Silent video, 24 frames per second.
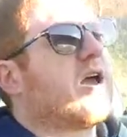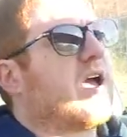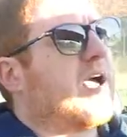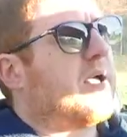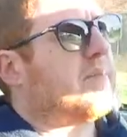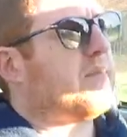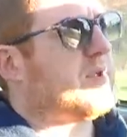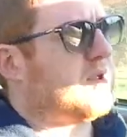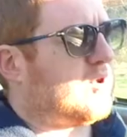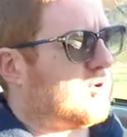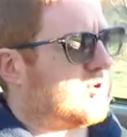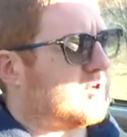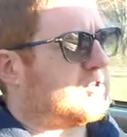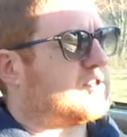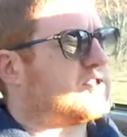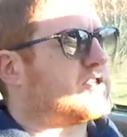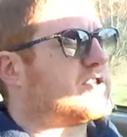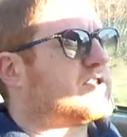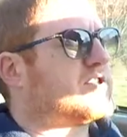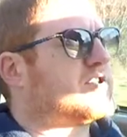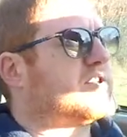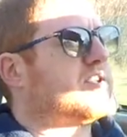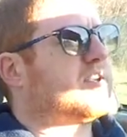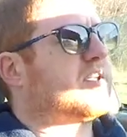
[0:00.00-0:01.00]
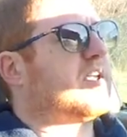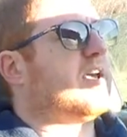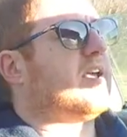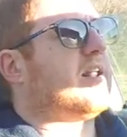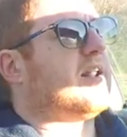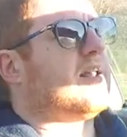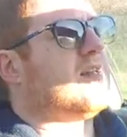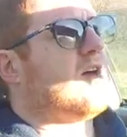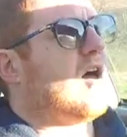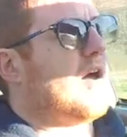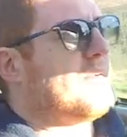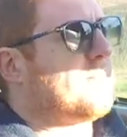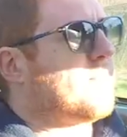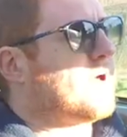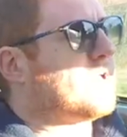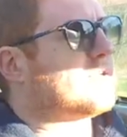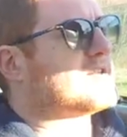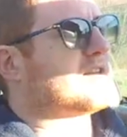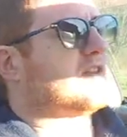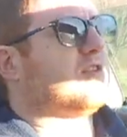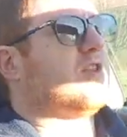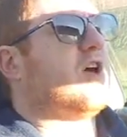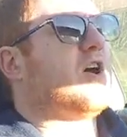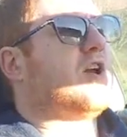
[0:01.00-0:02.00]
I mean, you can just look at Elon
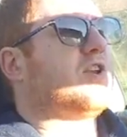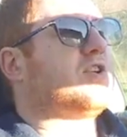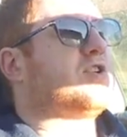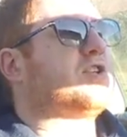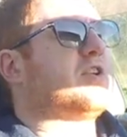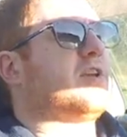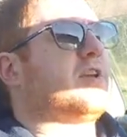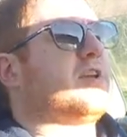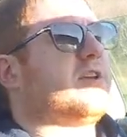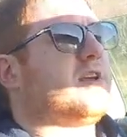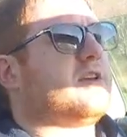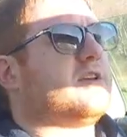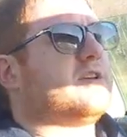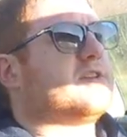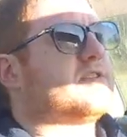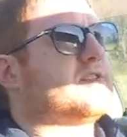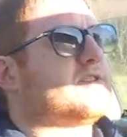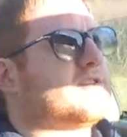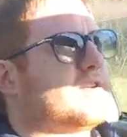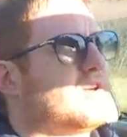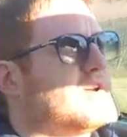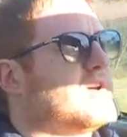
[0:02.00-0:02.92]
Musk launching his